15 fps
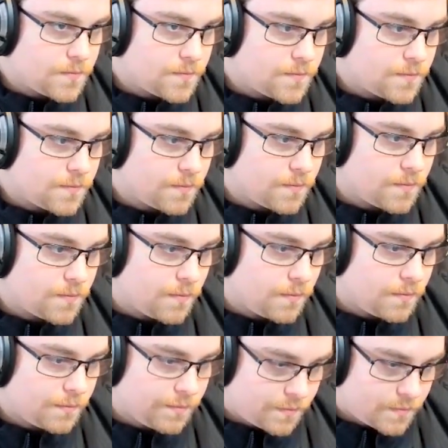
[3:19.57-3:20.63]

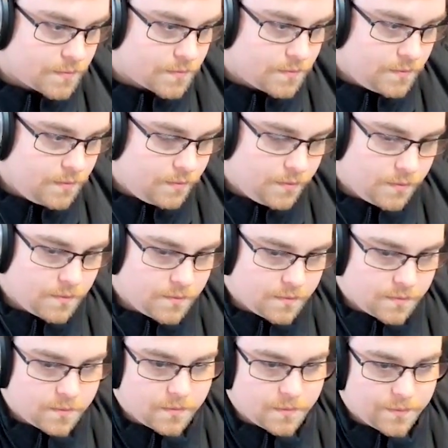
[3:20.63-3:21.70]

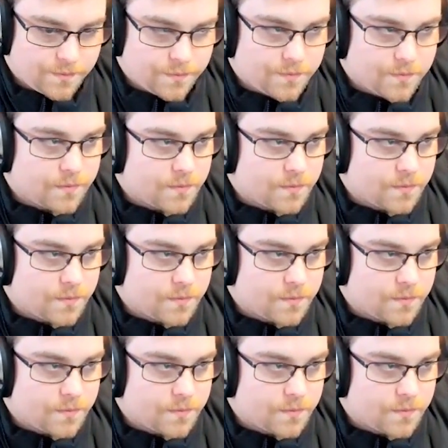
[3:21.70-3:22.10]
(not speaking)